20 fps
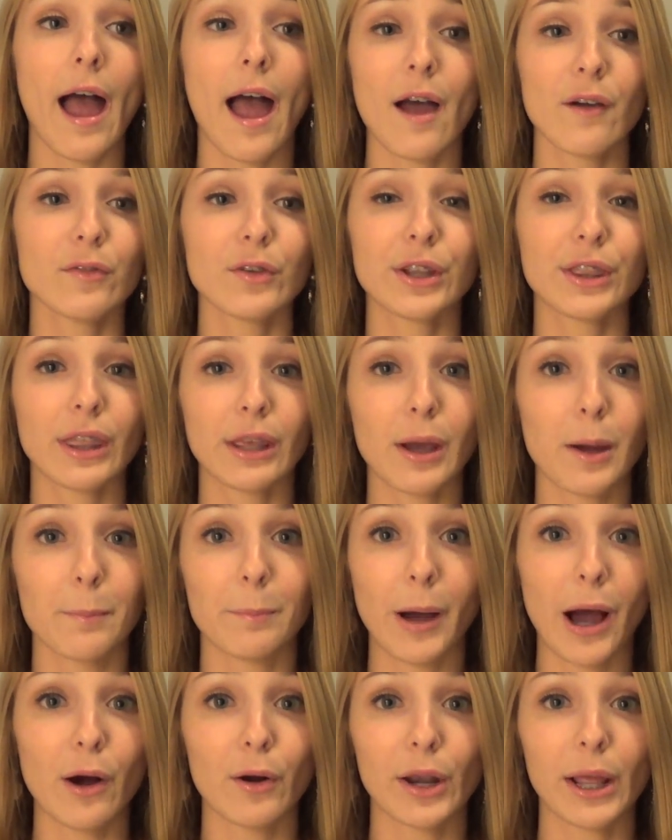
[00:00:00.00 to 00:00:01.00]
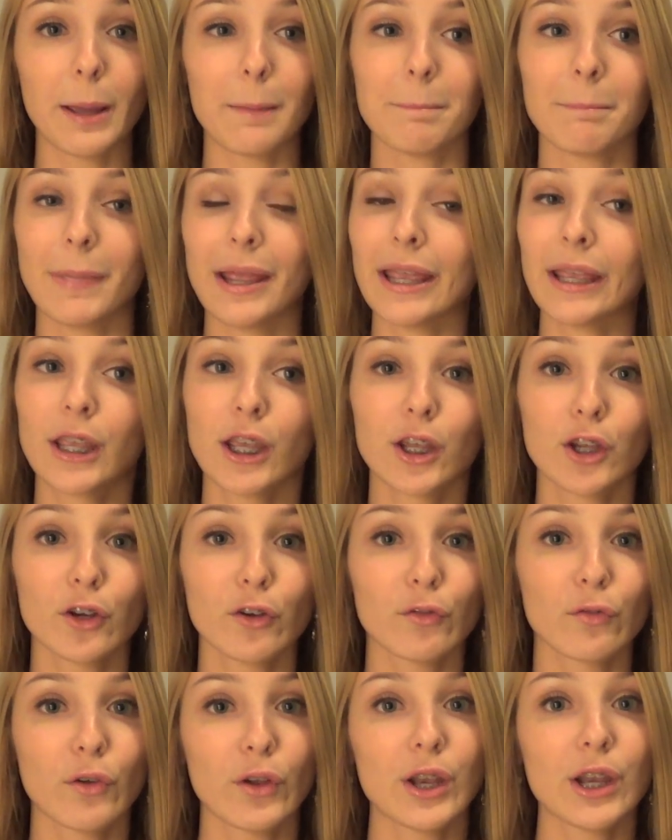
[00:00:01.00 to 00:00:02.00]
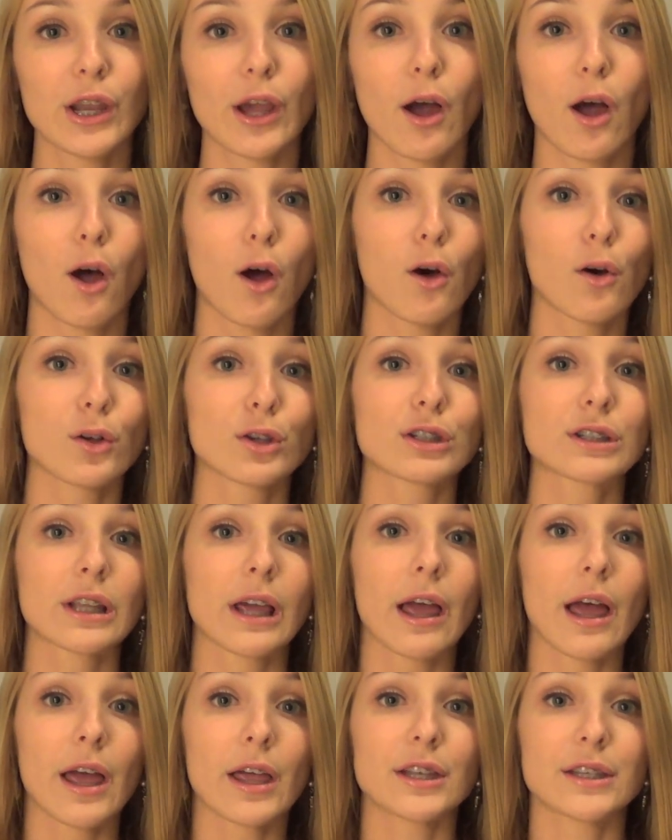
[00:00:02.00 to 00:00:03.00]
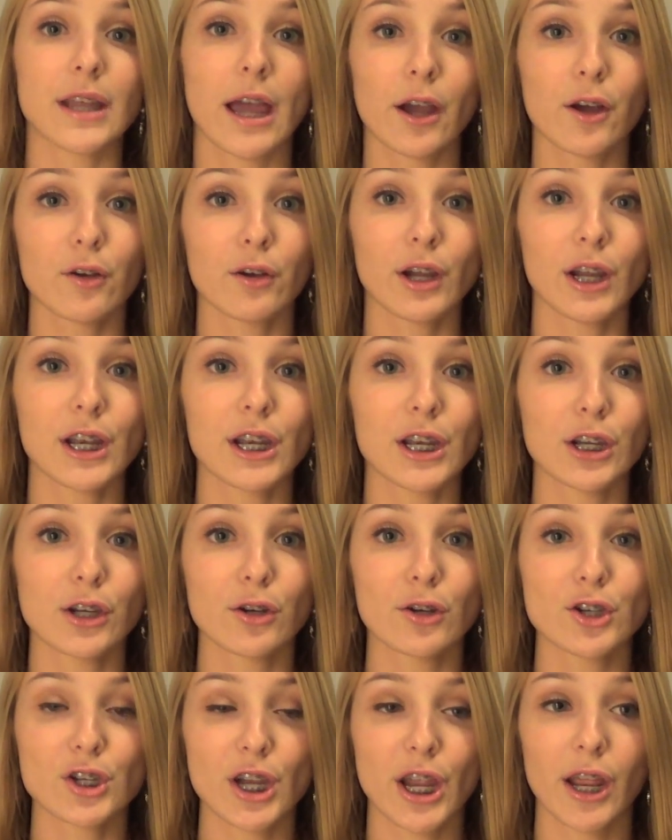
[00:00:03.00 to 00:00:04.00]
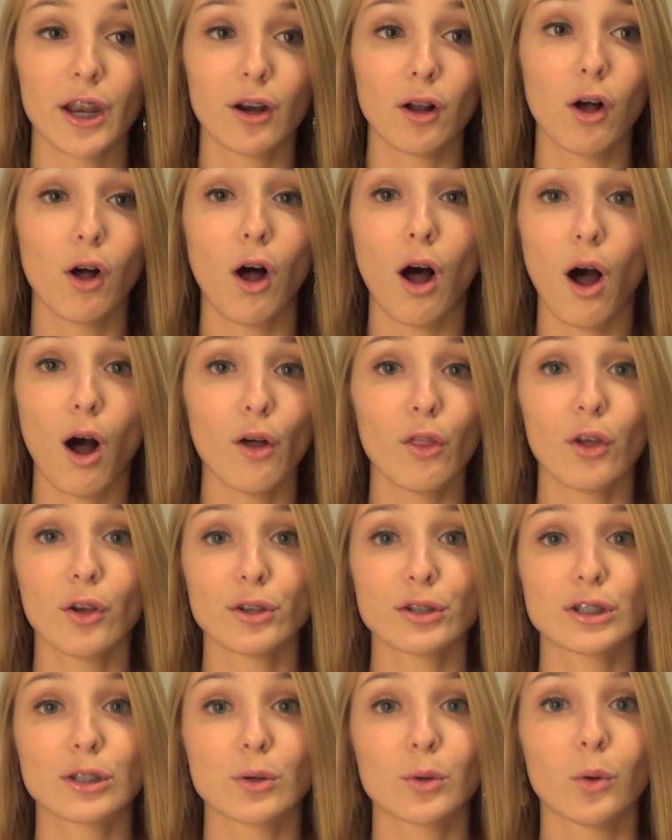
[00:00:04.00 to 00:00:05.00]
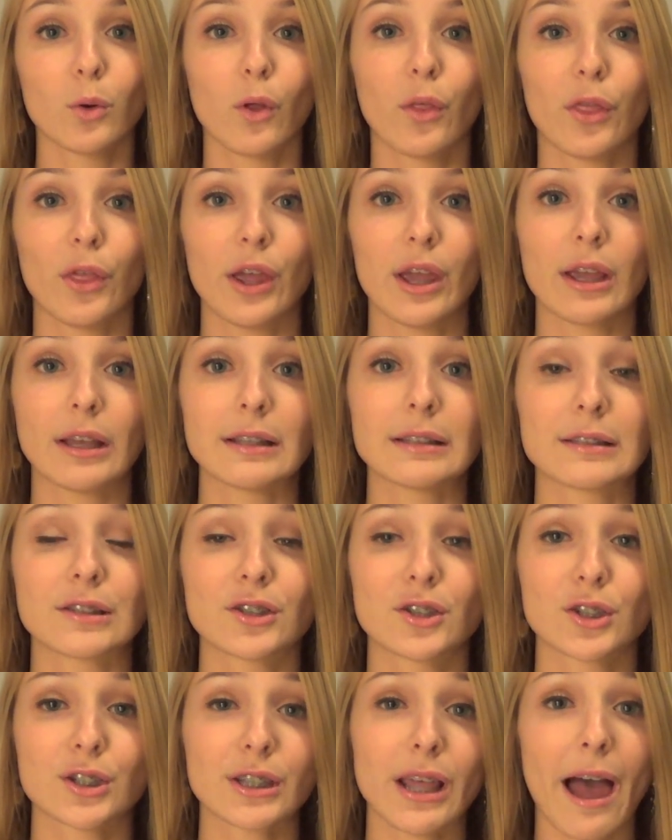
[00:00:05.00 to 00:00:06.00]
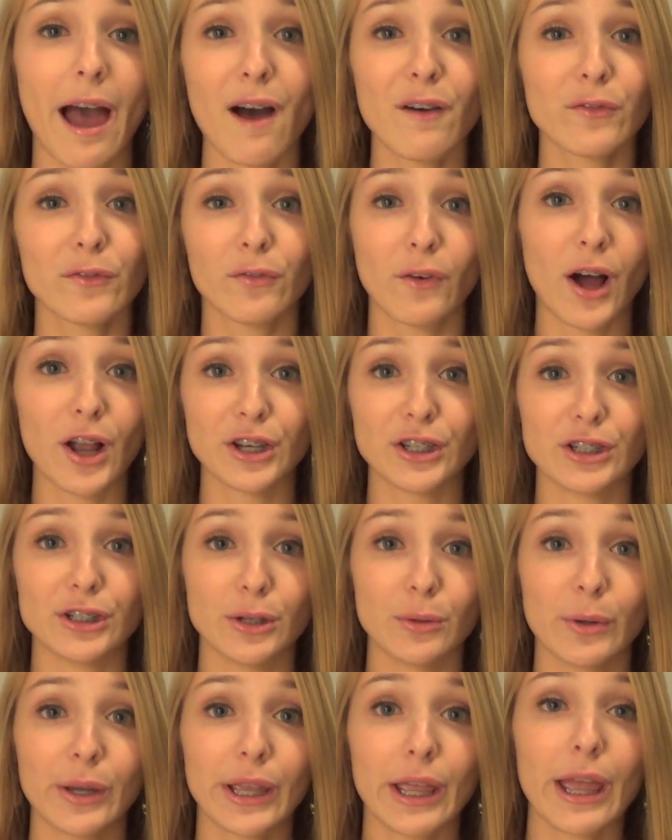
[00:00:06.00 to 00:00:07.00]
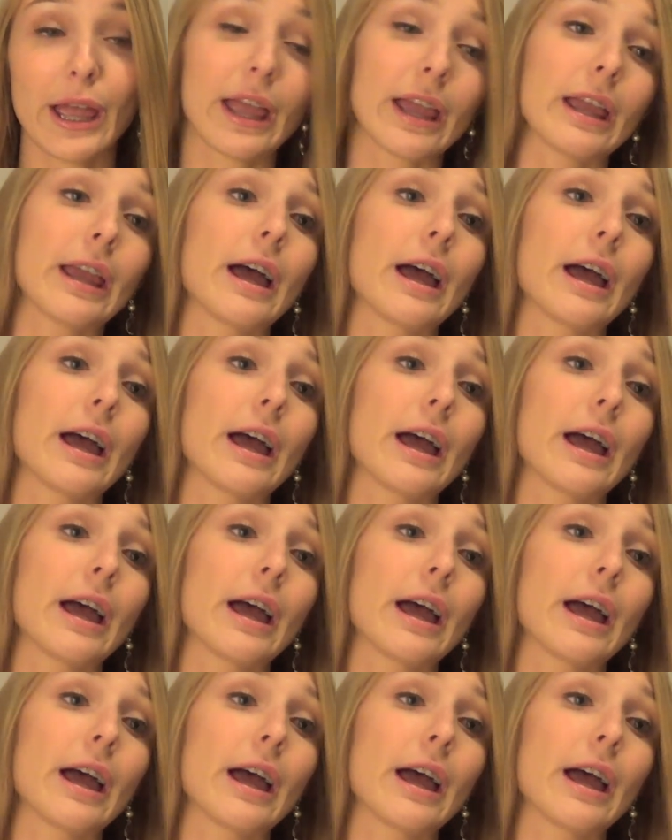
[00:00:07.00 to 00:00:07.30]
everything about it, making your videos, decorating your channel, all those cool things. Just have fun doing it.